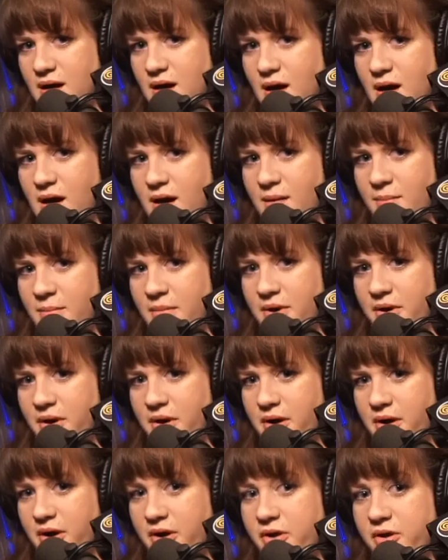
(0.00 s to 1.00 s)

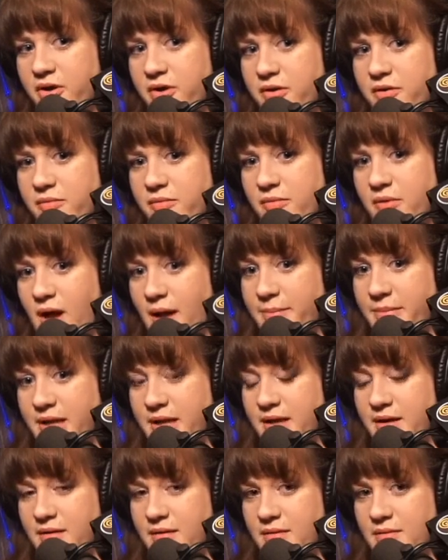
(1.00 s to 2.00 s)
I
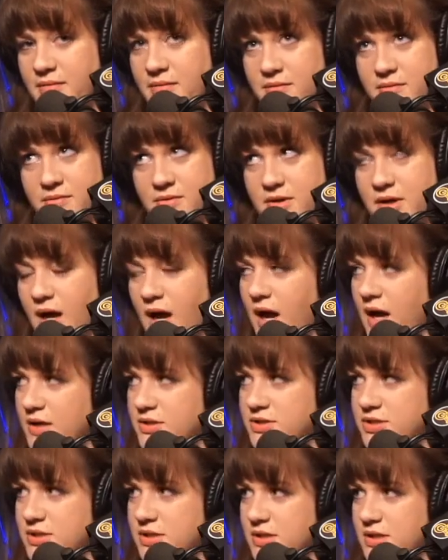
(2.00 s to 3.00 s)
mean,
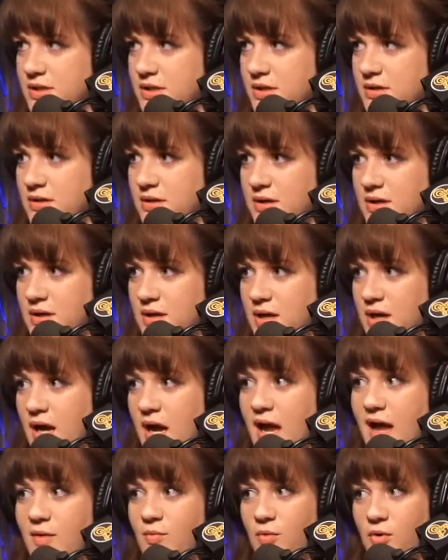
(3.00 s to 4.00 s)
gosh.
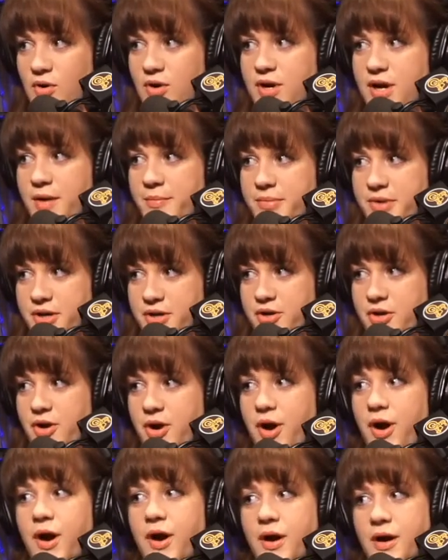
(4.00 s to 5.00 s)
I woke up in a
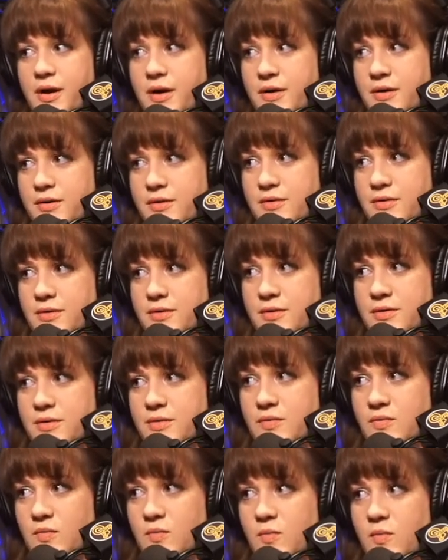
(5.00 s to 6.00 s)
car
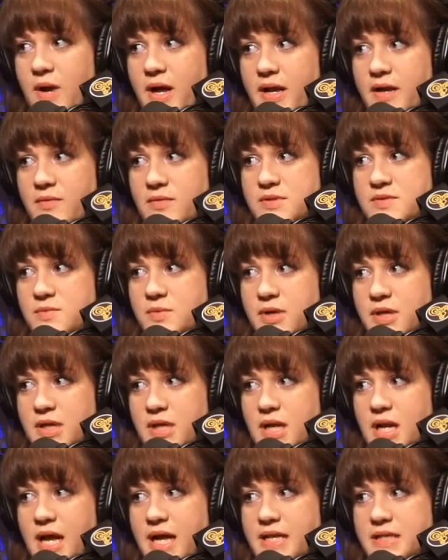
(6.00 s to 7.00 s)
when it was one of the
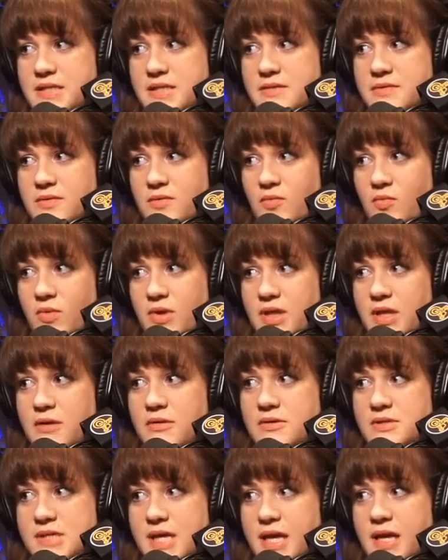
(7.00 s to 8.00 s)
nights when there
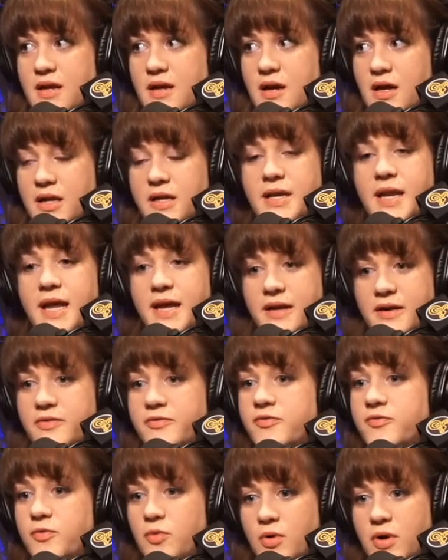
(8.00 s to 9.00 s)
was like a
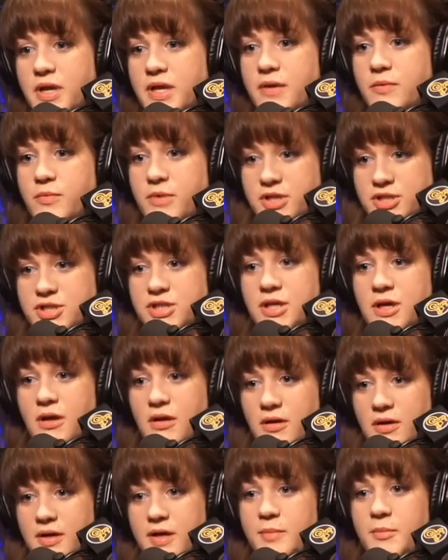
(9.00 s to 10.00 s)
-40 wind
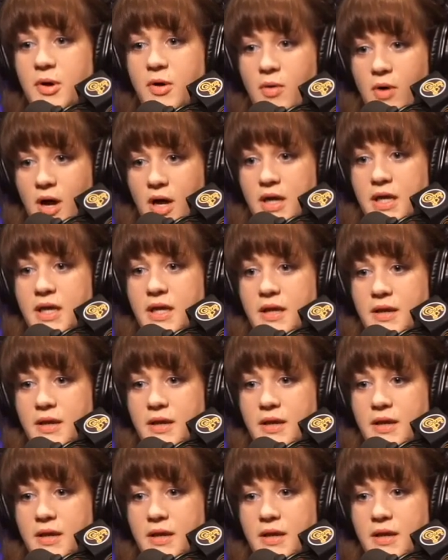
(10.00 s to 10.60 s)
chill in Milwaukee.